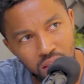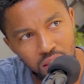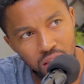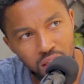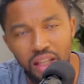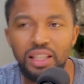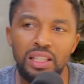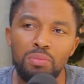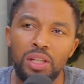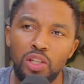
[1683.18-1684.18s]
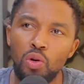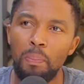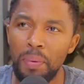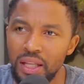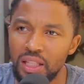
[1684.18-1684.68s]
It doesn't mean that you are
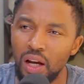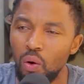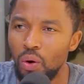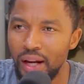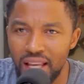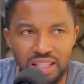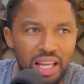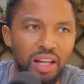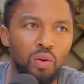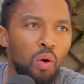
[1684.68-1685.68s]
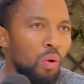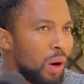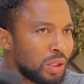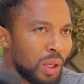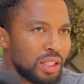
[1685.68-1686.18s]
better or less than or what.
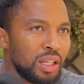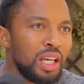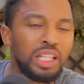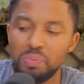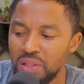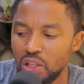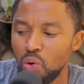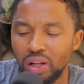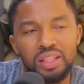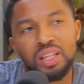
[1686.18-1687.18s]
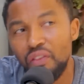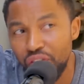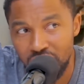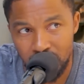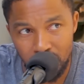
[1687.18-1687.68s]
It just means that you are different.
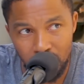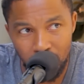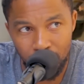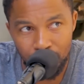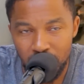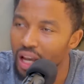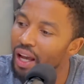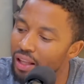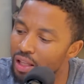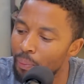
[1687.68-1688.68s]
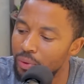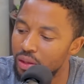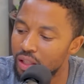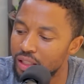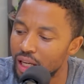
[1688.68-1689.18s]
The
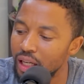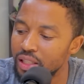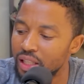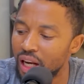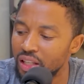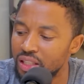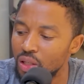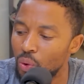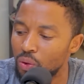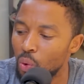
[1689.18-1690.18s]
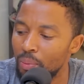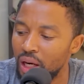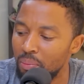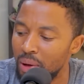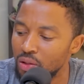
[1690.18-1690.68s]
challenges that I see with women and men
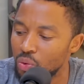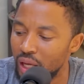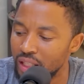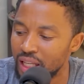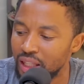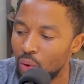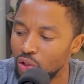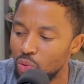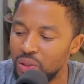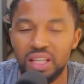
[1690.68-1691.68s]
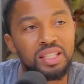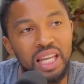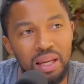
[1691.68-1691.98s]
today is that they want to be the same.